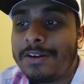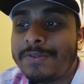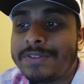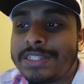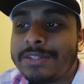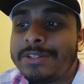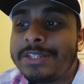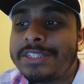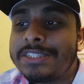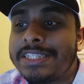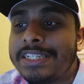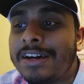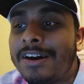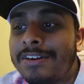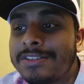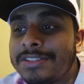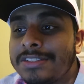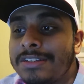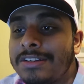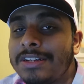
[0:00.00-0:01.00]
Obviously, you didn't see
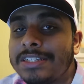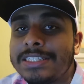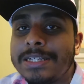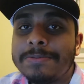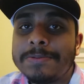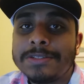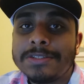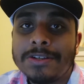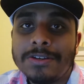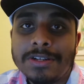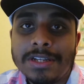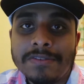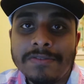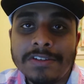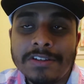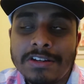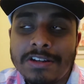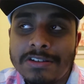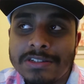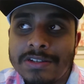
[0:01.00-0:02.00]
Carlton in the last episode,
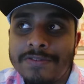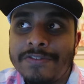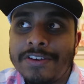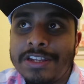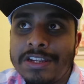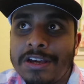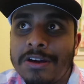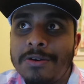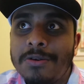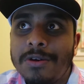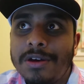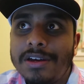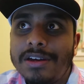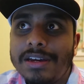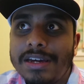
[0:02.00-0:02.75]
even though there was a video